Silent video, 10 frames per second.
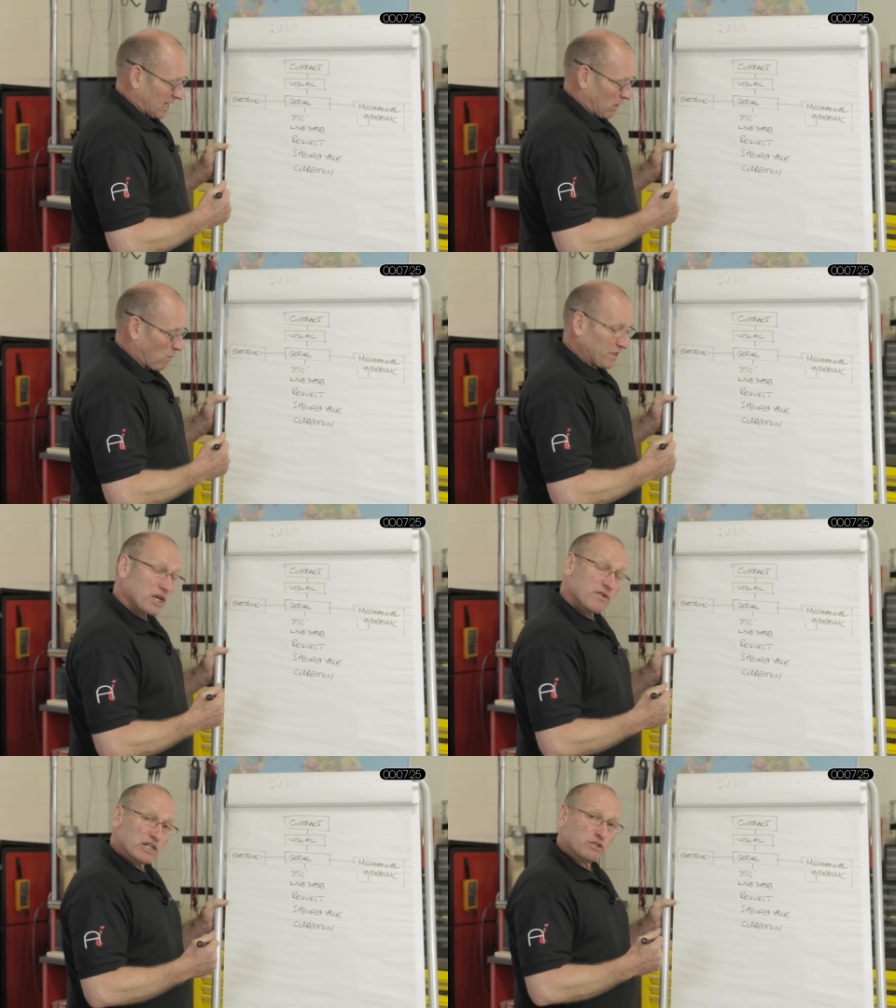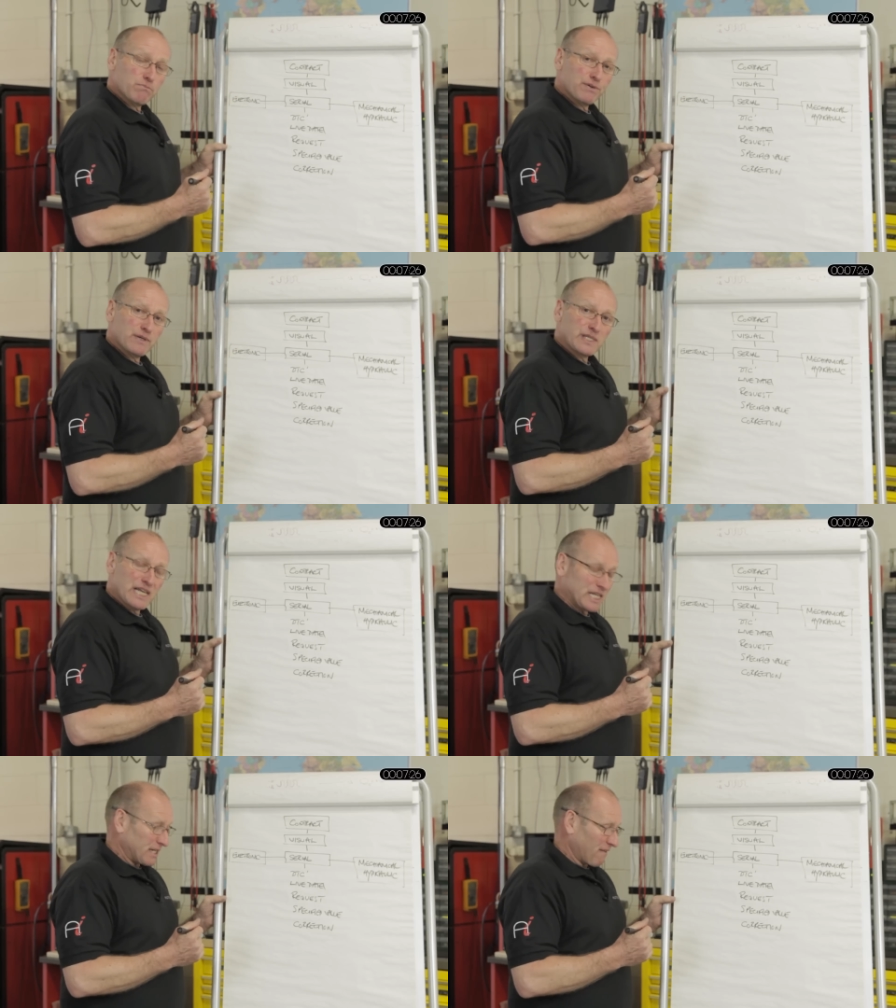When the correction
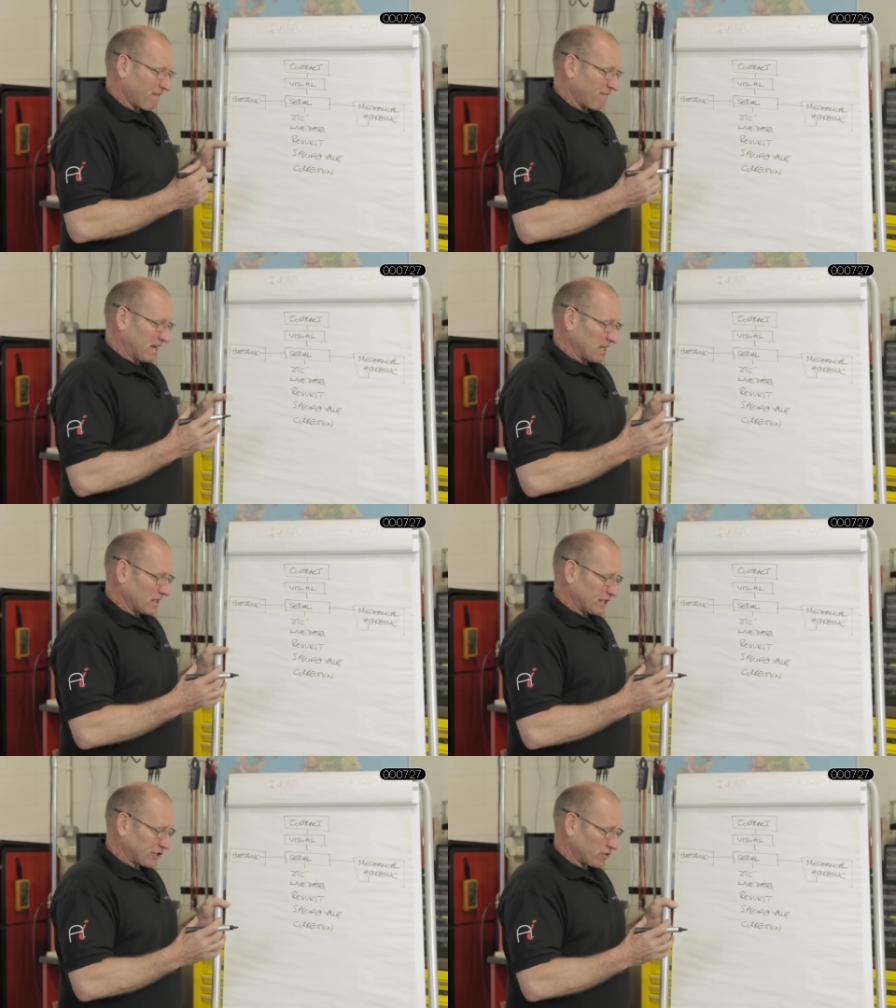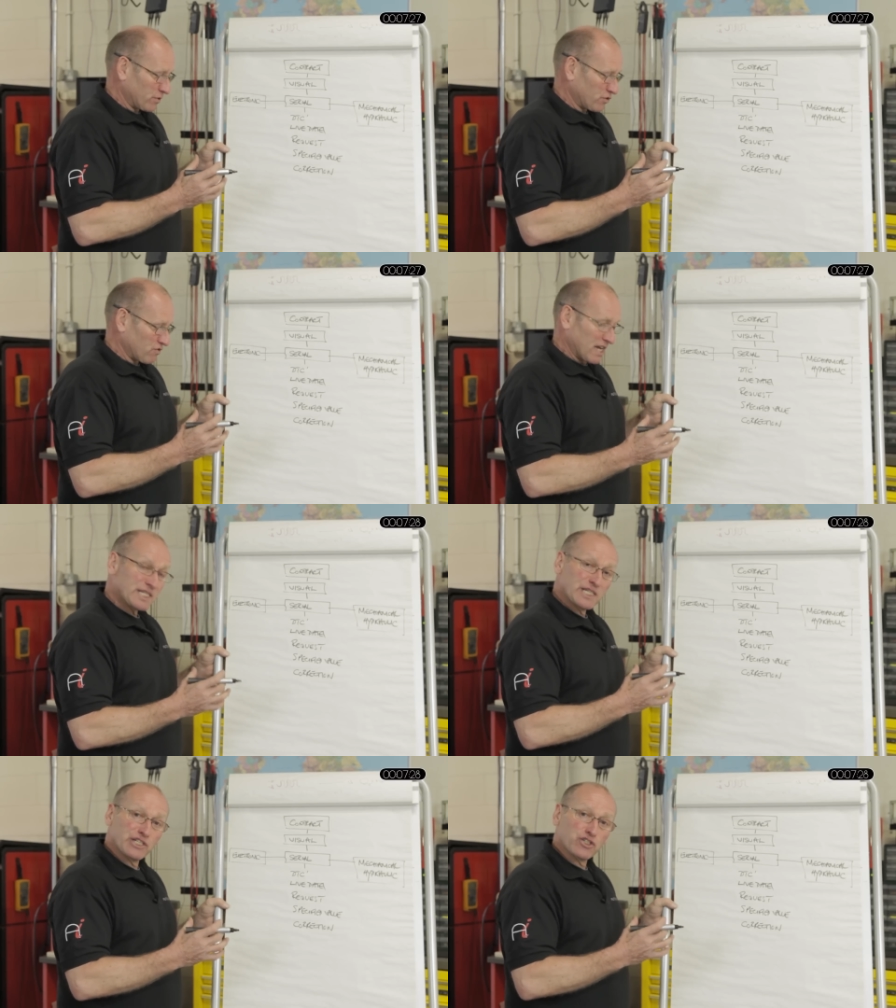process fails to
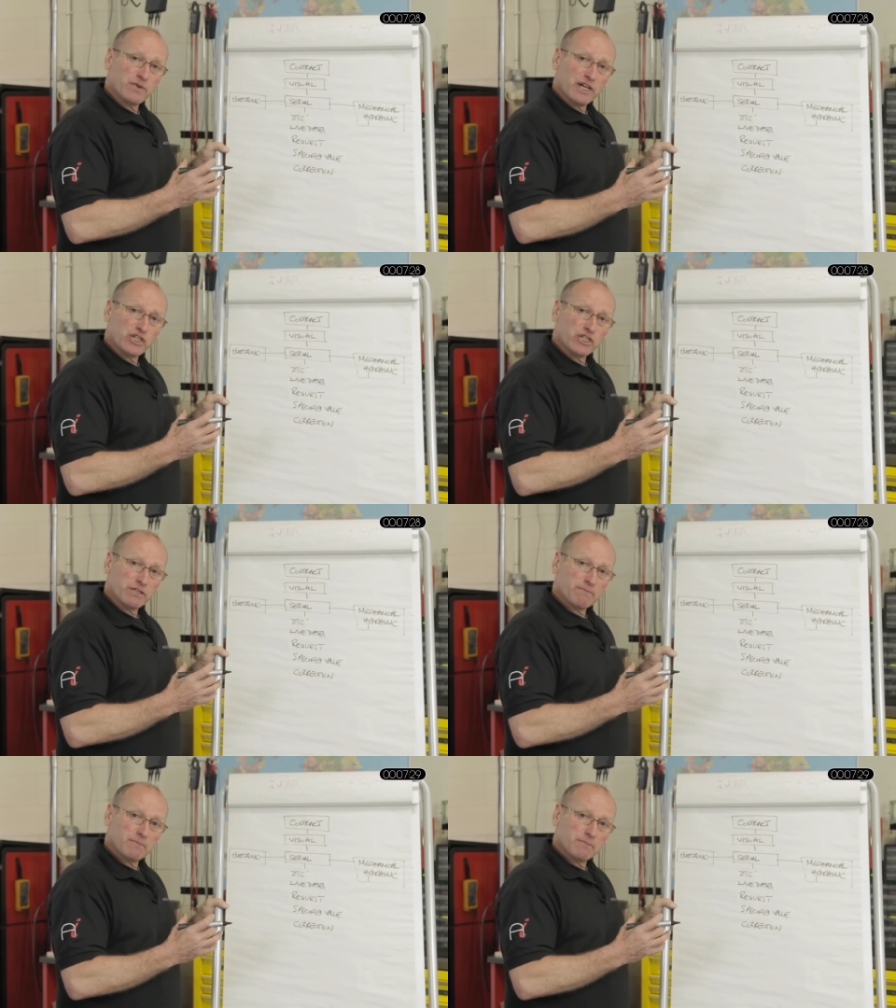address the situation,